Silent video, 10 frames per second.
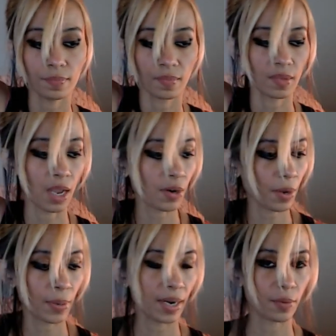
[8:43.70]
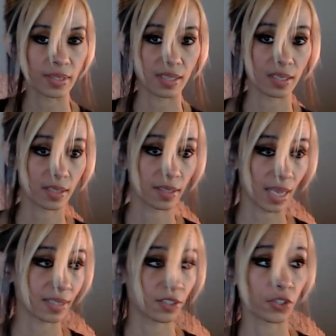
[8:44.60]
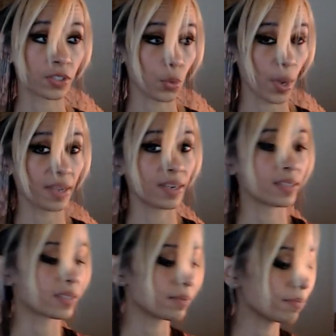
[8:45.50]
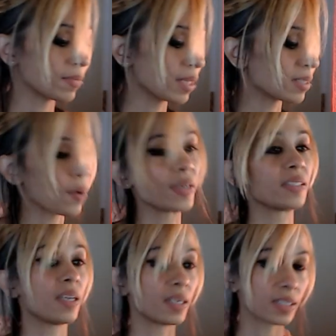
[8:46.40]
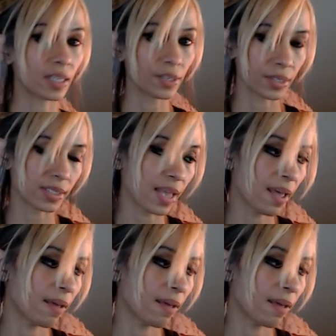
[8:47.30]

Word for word: I don't care what anyone says. That's just the way it is. That's how I see it. It's clear as day.